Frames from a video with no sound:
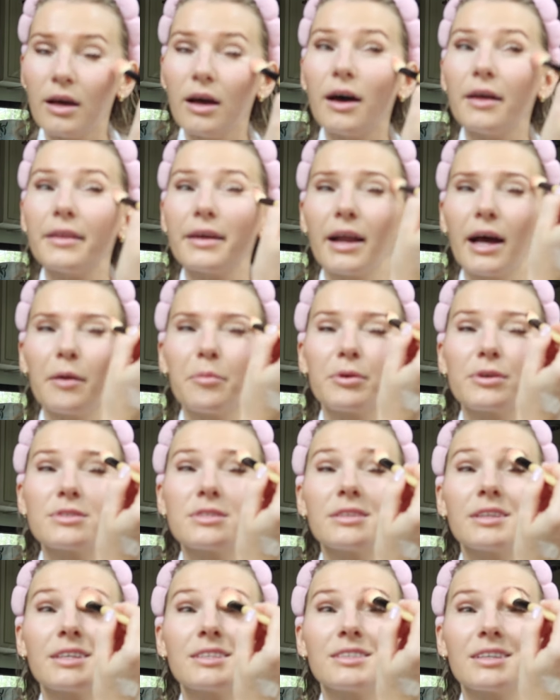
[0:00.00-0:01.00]
and then I
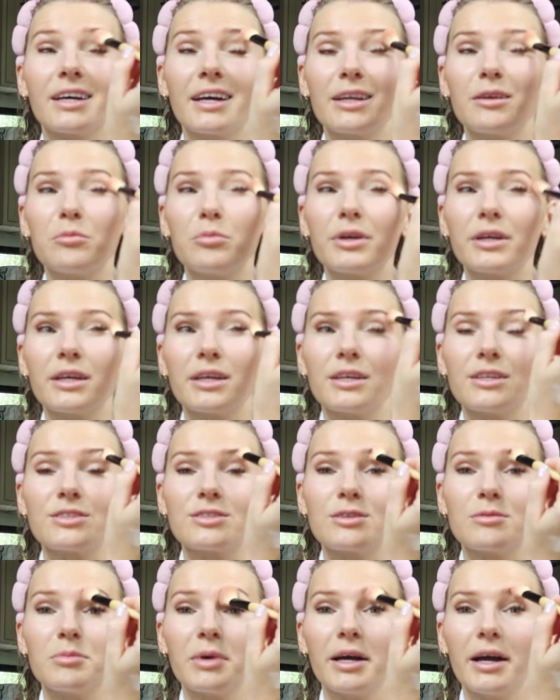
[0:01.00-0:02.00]
personally like to kind of bring it
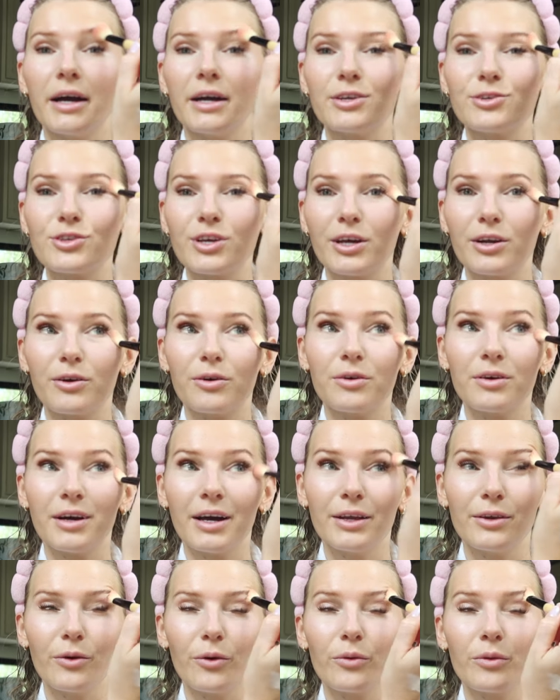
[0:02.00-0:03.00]
into my eyeshadow
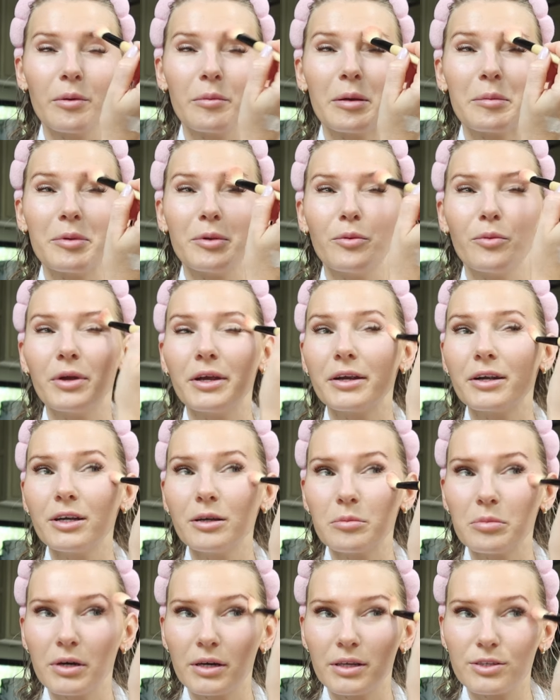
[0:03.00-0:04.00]
I know that might be
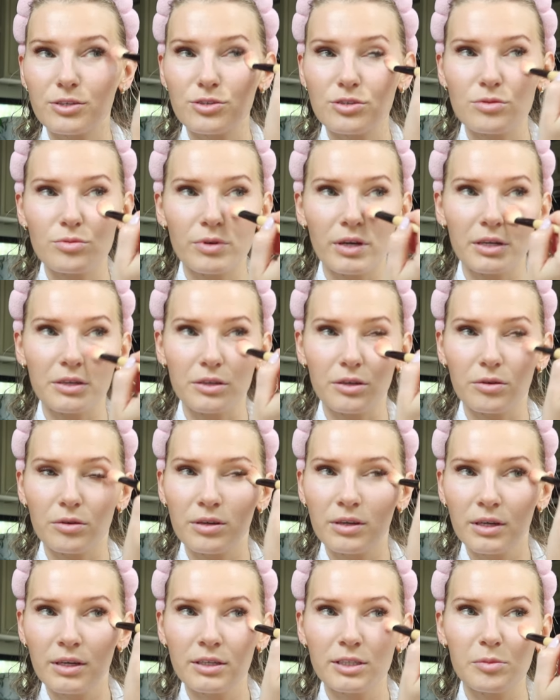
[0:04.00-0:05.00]
weird but it's just what I do
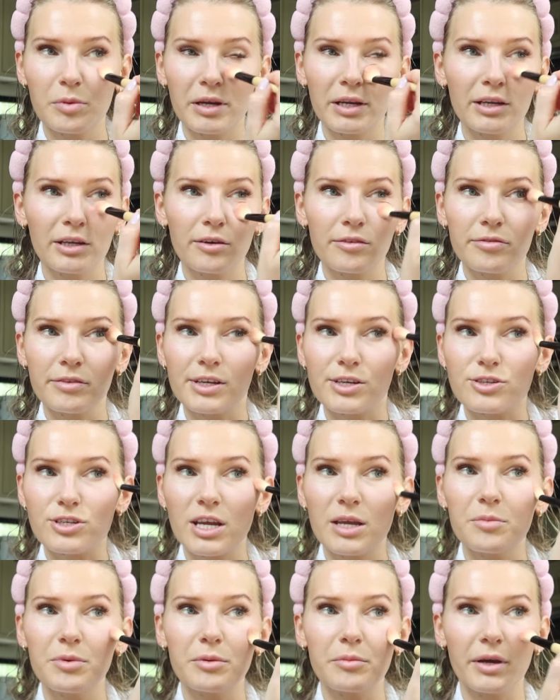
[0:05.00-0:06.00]
depending on your face
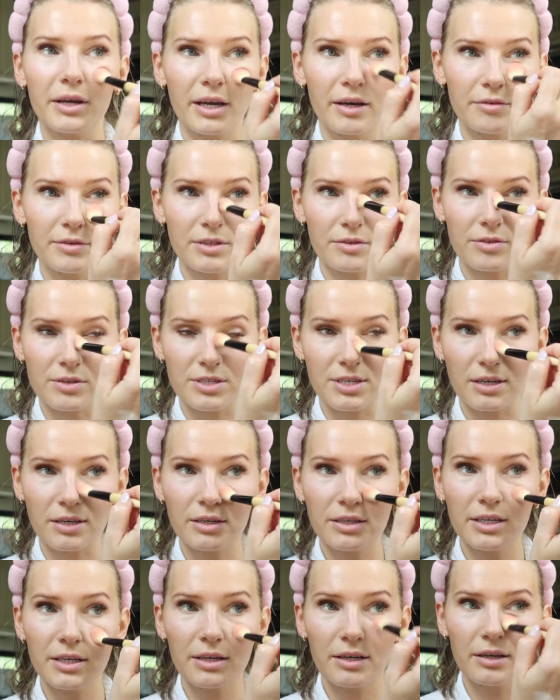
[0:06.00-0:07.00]
shape you might have different technique